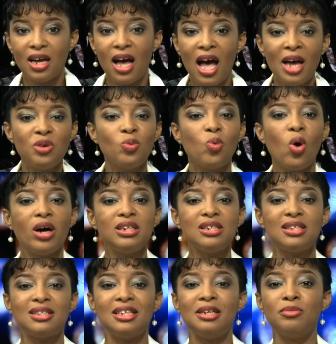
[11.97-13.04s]
and what
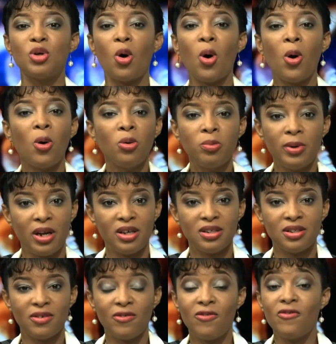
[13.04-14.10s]
seemed
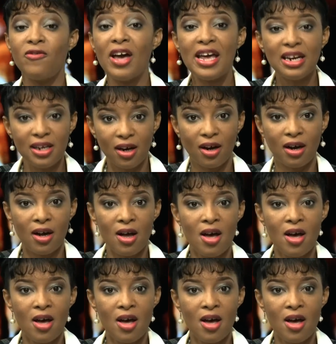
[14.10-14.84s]
hopeless failure